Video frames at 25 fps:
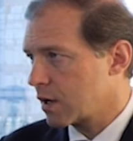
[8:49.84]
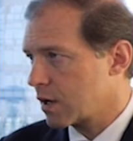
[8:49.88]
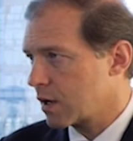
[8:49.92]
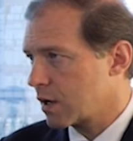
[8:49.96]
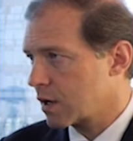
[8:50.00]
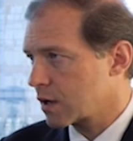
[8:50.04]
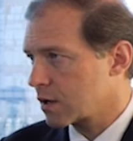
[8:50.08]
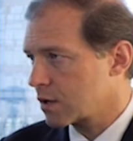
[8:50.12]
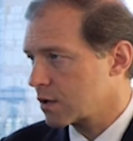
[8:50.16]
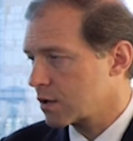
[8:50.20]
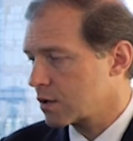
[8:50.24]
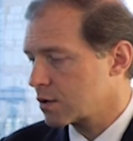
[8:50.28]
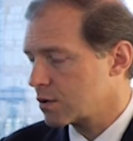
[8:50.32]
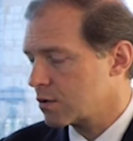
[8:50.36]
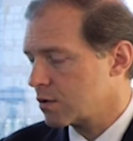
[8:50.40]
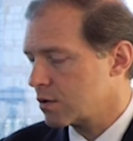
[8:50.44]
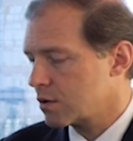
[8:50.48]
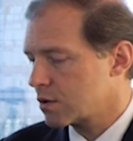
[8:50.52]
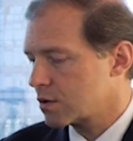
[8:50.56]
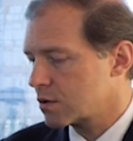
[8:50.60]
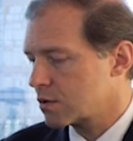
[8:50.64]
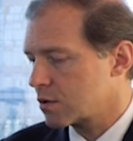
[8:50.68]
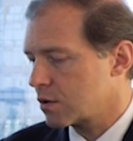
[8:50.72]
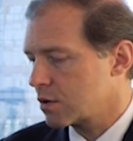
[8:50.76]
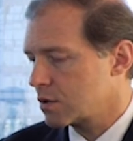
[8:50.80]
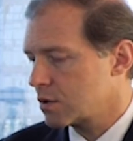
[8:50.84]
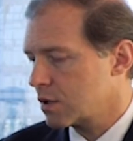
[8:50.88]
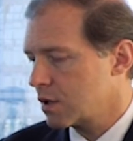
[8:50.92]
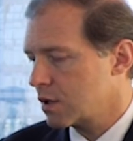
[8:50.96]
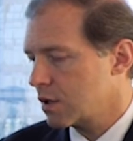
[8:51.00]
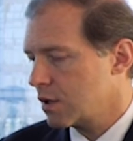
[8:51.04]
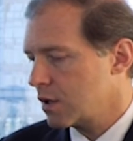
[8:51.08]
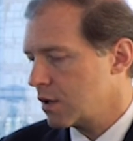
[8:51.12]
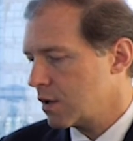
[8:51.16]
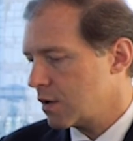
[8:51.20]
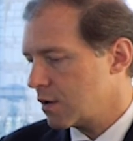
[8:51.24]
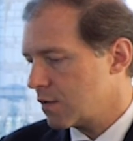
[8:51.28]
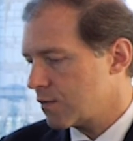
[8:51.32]
And again, it also
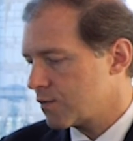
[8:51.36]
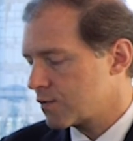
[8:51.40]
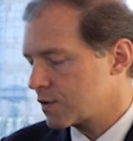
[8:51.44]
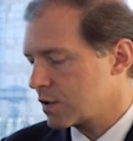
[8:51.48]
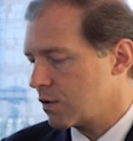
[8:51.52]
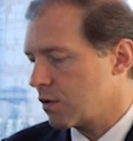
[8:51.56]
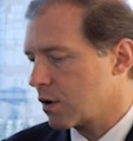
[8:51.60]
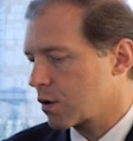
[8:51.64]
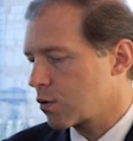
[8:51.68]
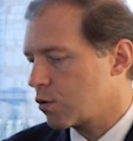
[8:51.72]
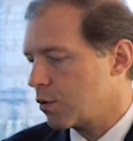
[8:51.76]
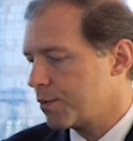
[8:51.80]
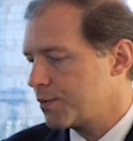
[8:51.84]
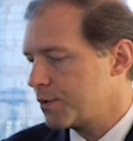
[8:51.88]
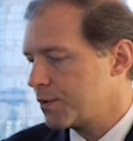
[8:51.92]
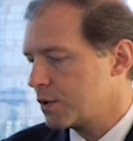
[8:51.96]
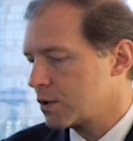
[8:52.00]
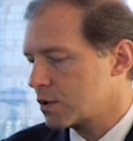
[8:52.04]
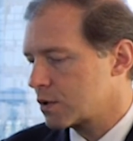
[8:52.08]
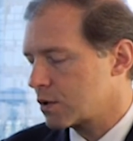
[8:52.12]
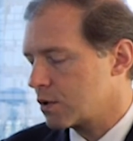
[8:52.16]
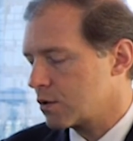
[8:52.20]
includes